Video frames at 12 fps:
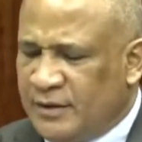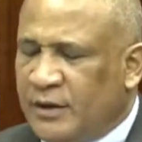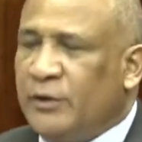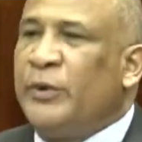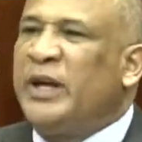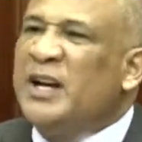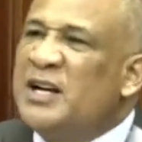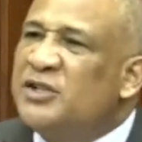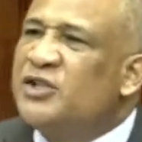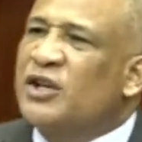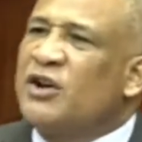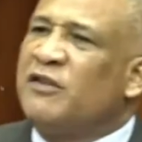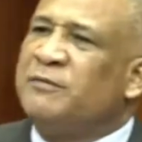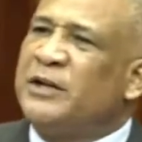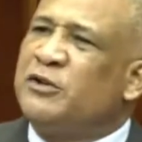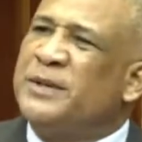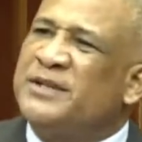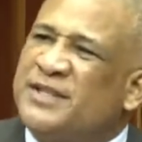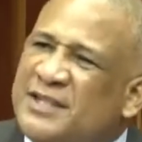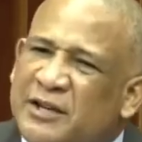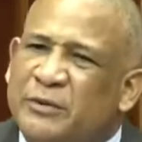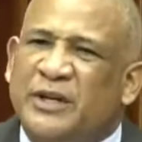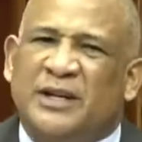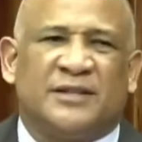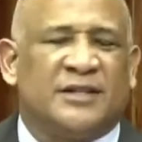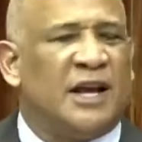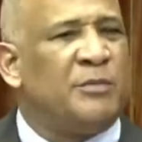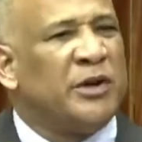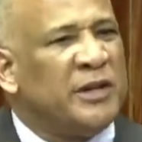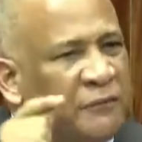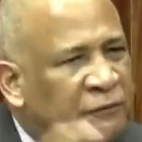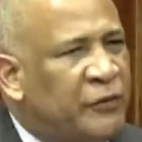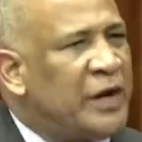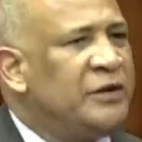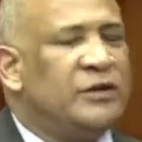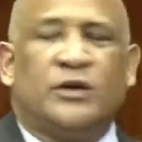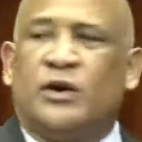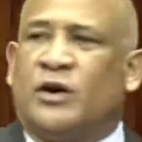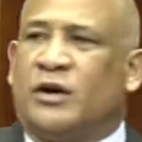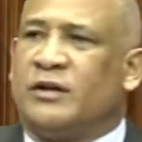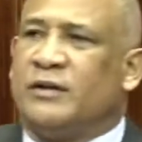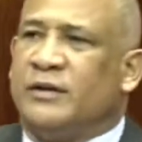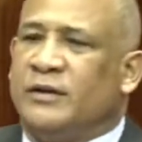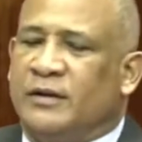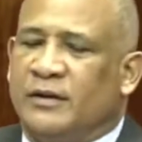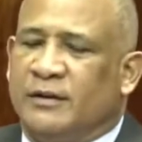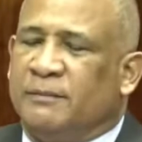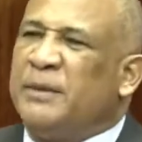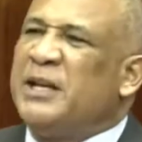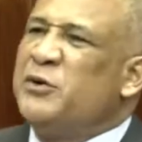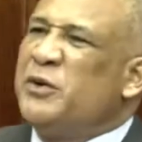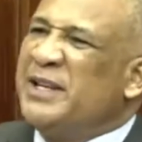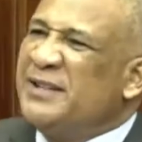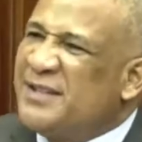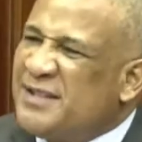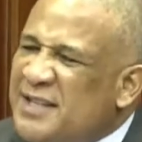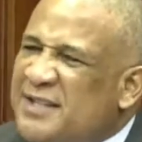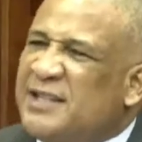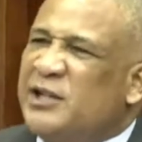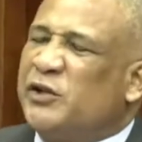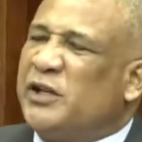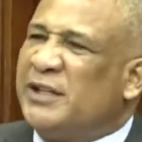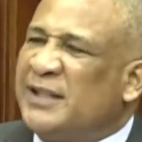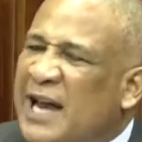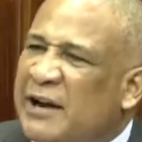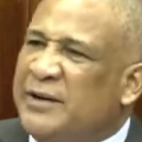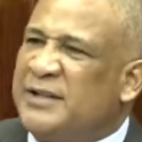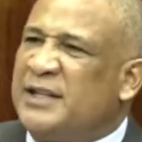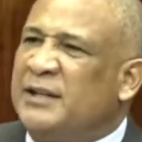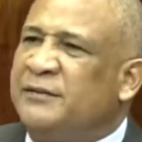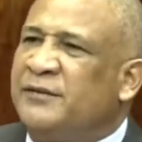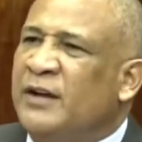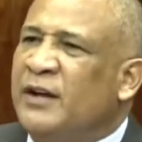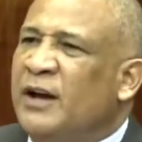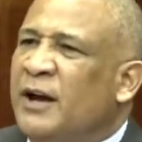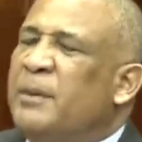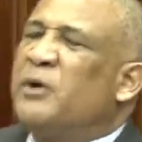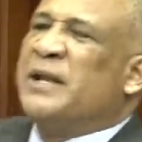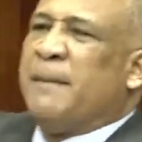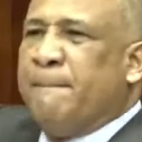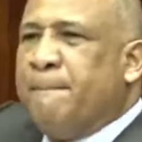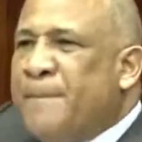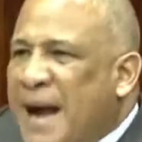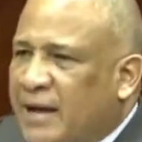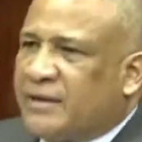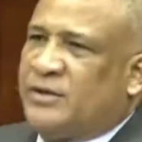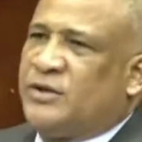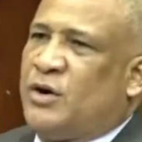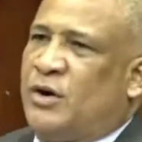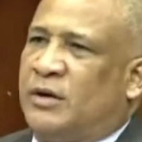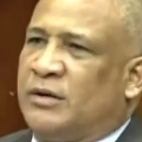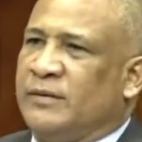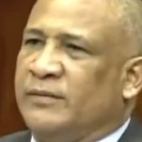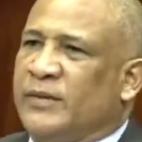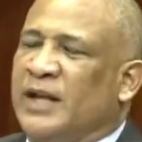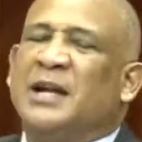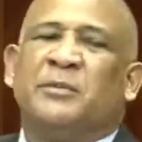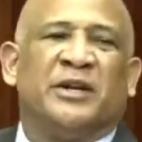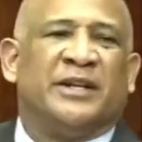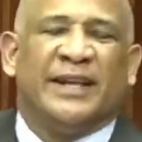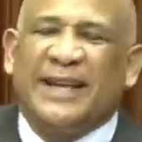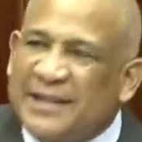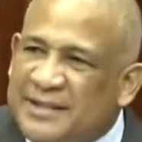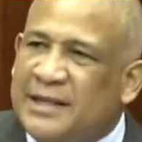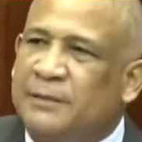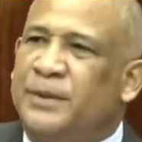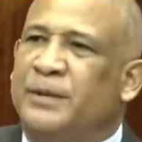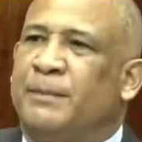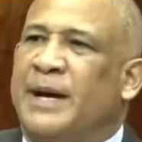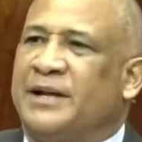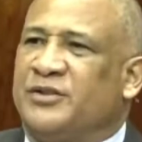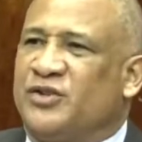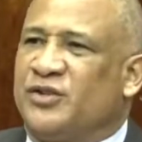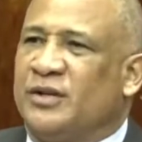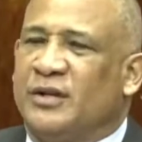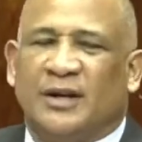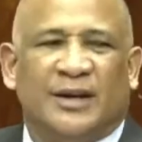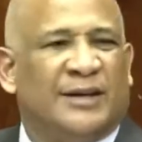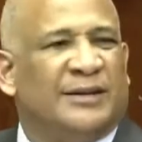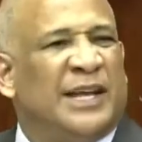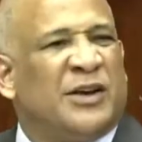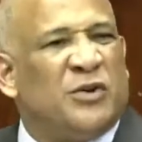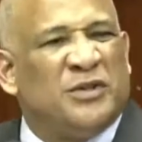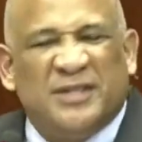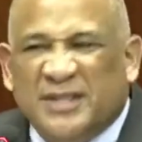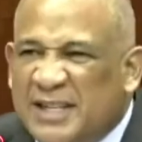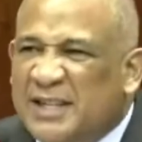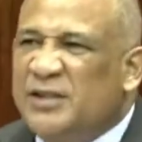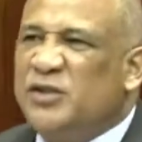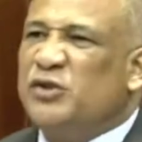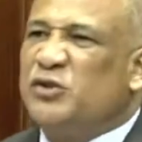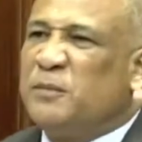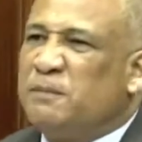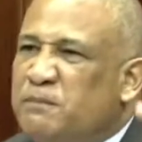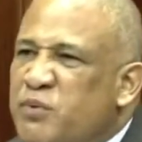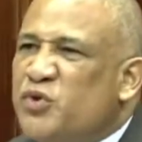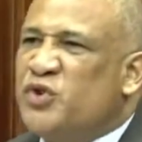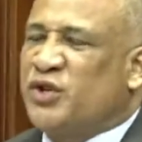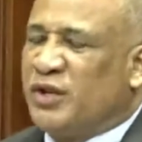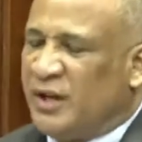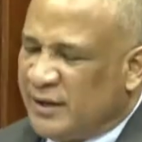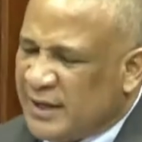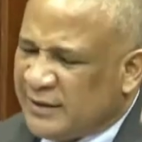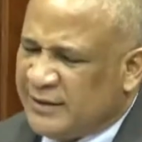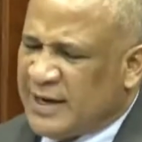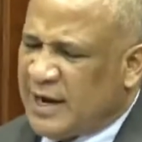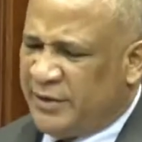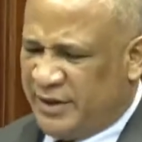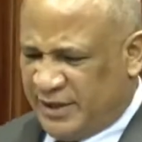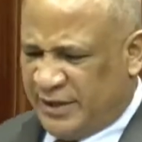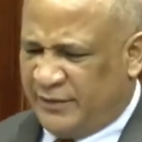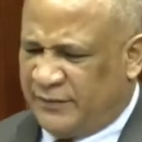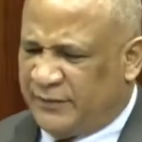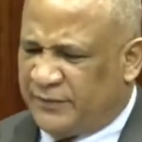We urge the government to be serious about the front door, but they were insisting on a narrative about the back door and about the SLP match. They continue to push that narrative.